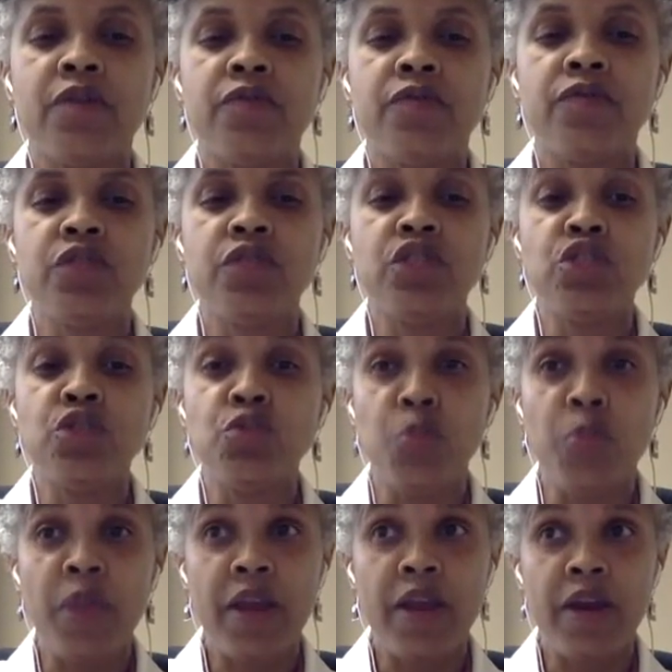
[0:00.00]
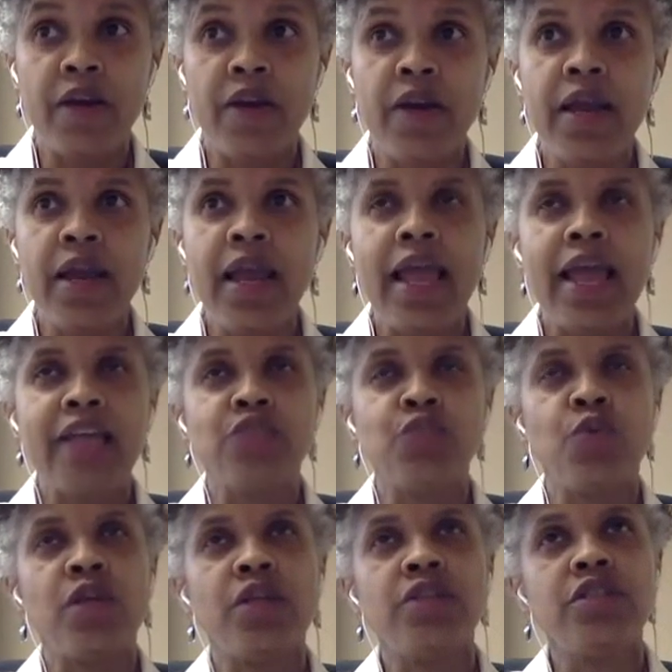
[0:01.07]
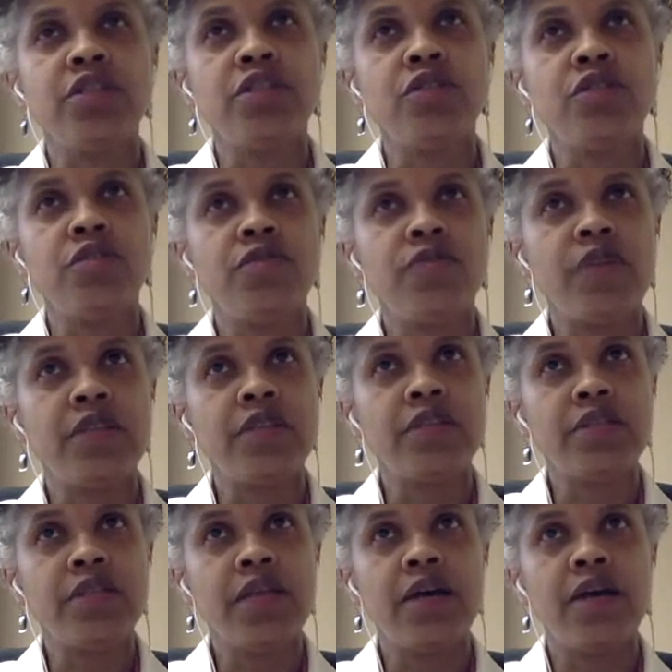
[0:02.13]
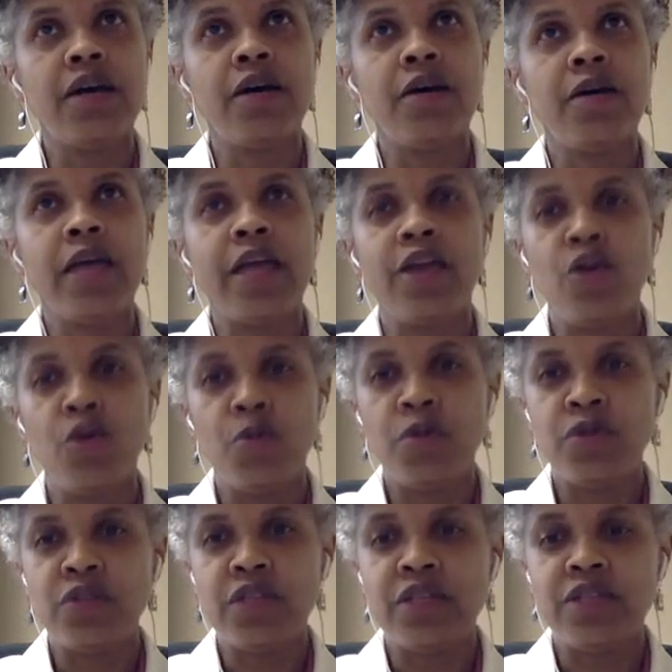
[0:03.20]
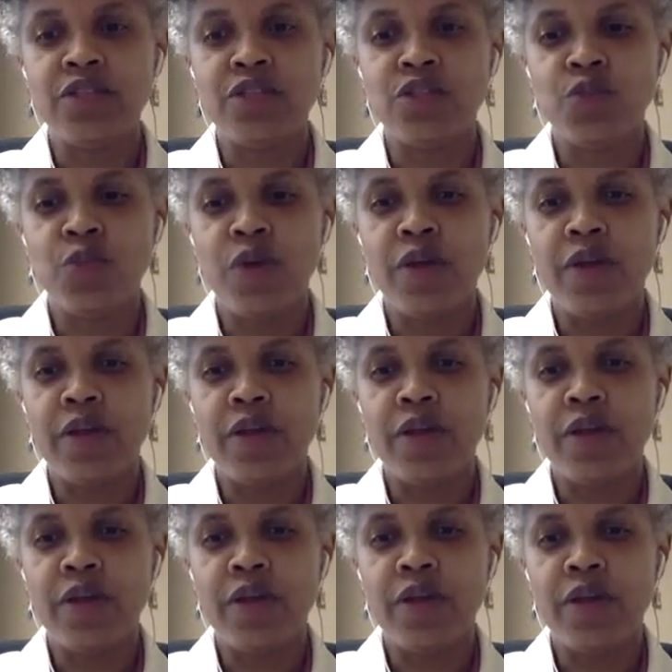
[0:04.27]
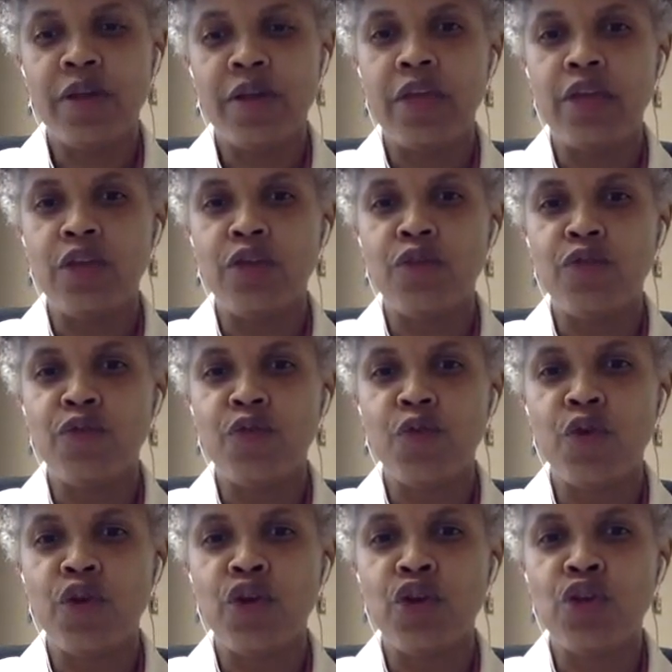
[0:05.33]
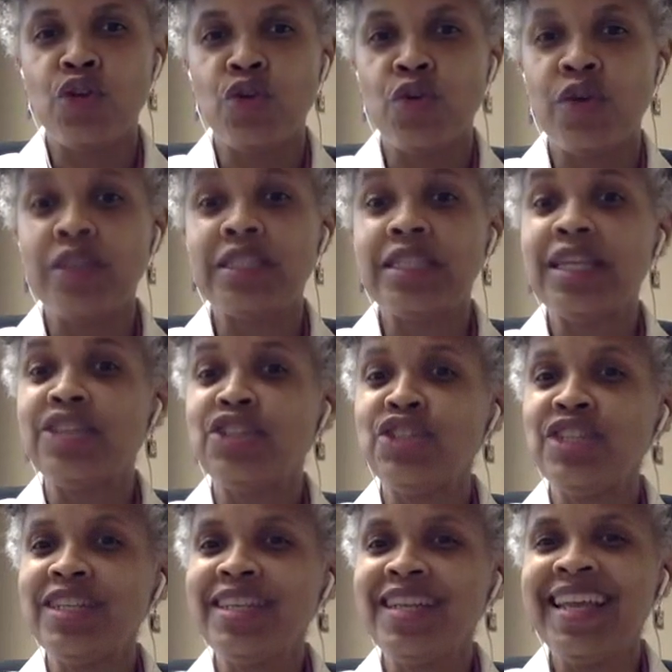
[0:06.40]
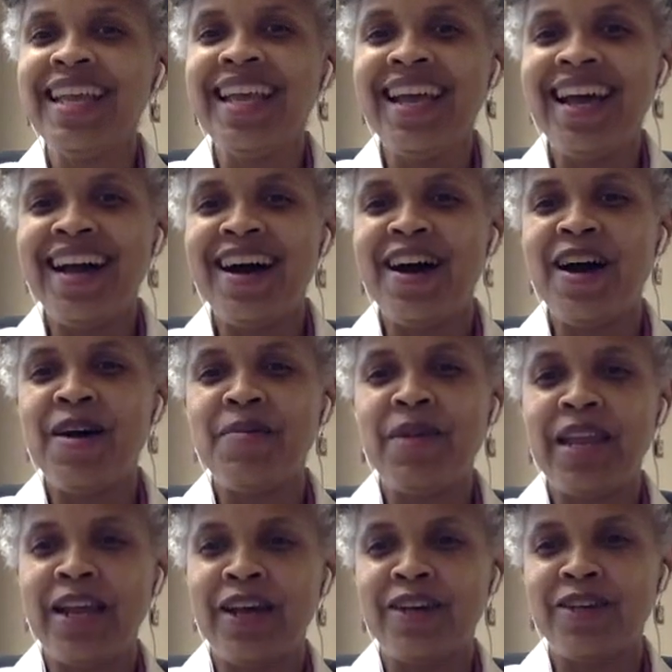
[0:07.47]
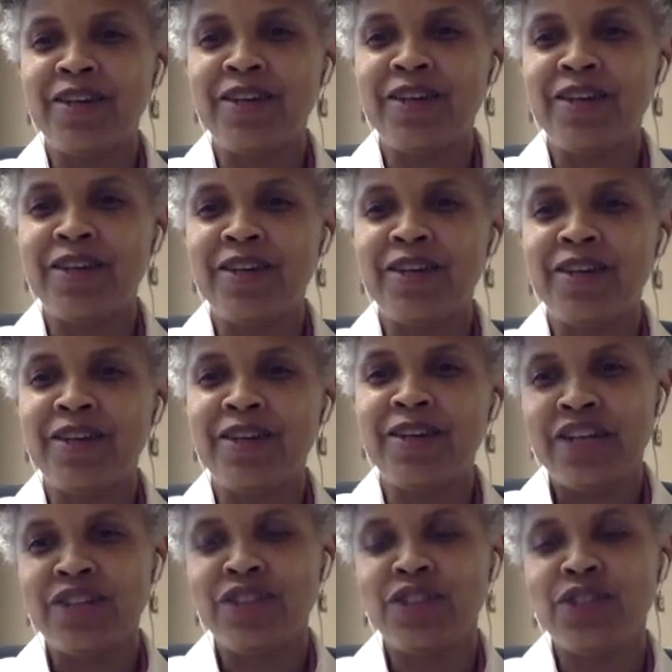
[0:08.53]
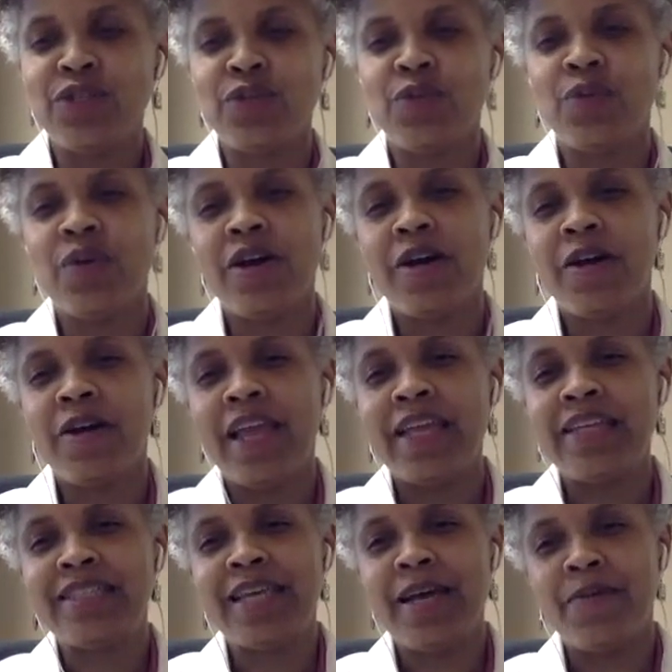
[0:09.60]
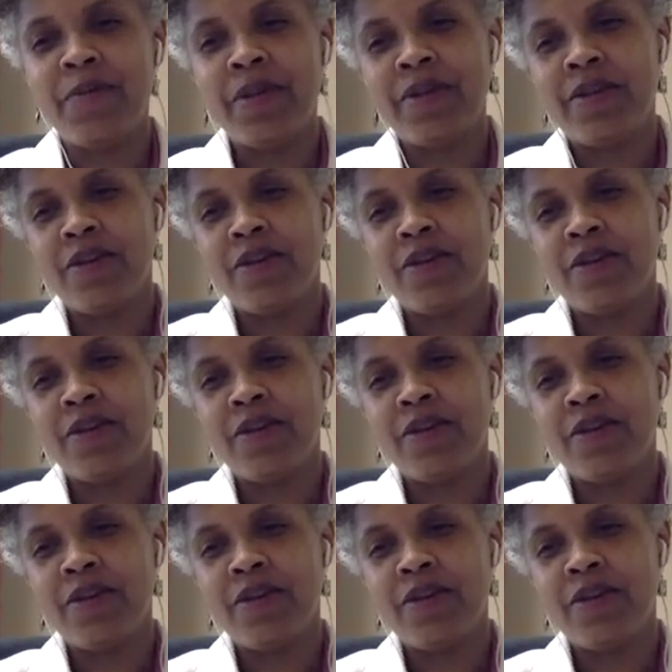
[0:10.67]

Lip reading: tissue repair, as well as tissue defense and homeostasis as well. And I want to thank you for your attention. And I'll also reach out to ASAP and